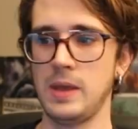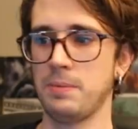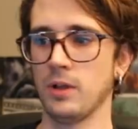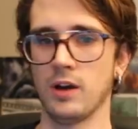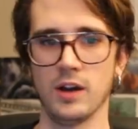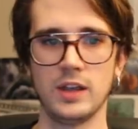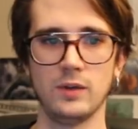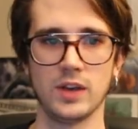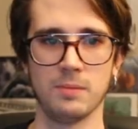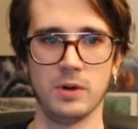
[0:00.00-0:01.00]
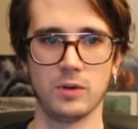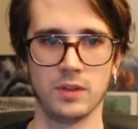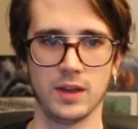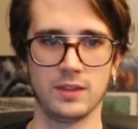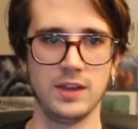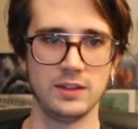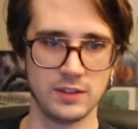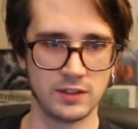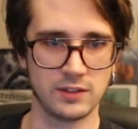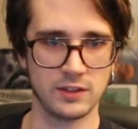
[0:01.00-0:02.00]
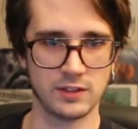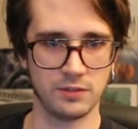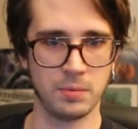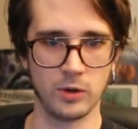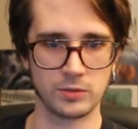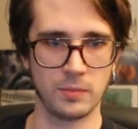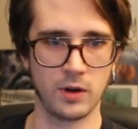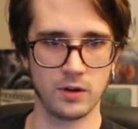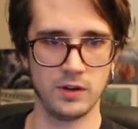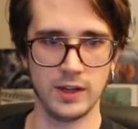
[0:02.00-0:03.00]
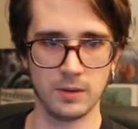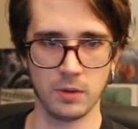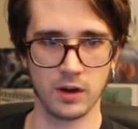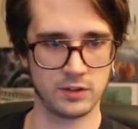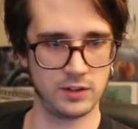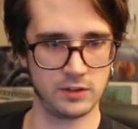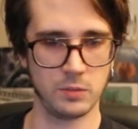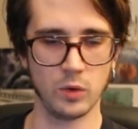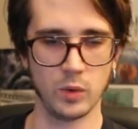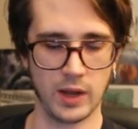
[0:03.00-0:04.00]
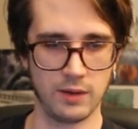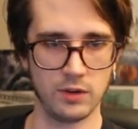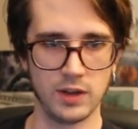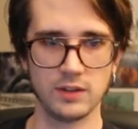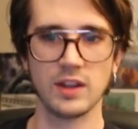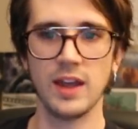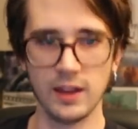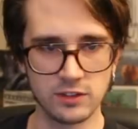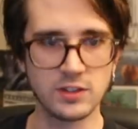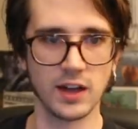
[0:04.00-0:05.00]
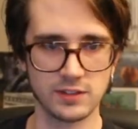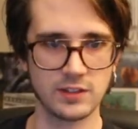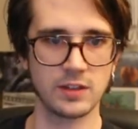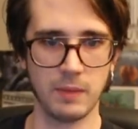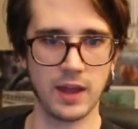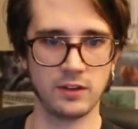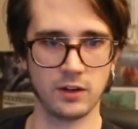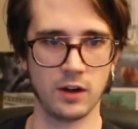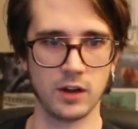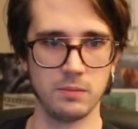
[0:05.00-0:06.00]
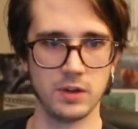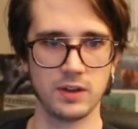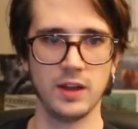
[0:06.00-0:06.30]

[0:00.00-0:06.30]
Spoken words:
arguing about like the existence of postmodern neo-Marxism or whatever it is, it's just a semantic argument.